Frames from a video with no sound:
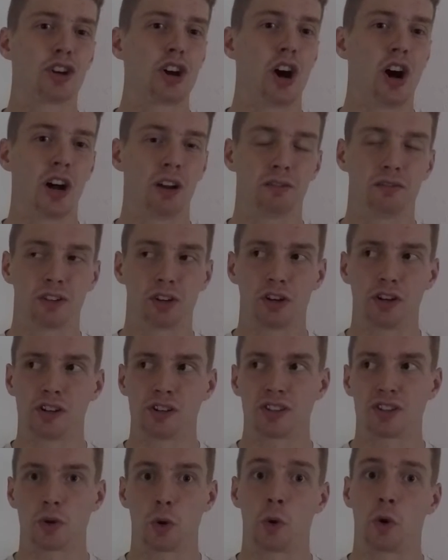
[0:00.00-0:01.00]

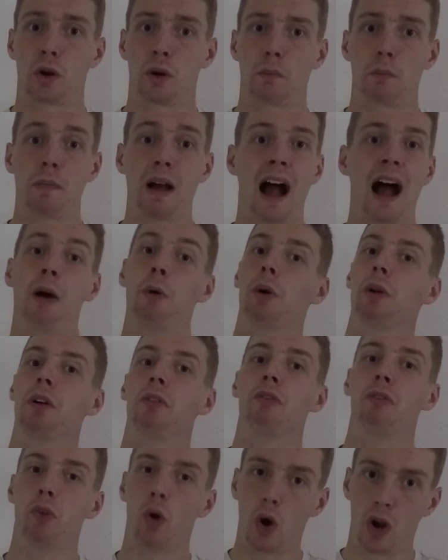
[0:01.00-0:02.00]
Converse, or I would
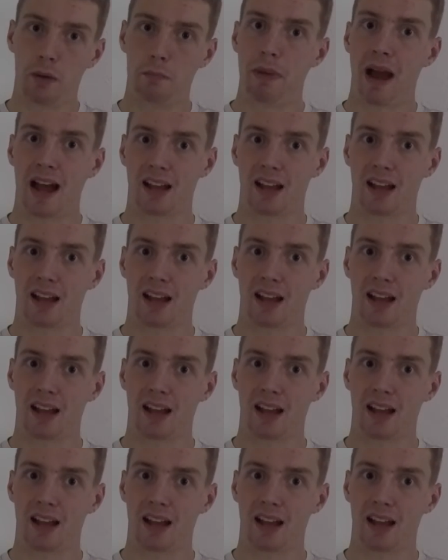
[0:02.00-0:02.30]
avoid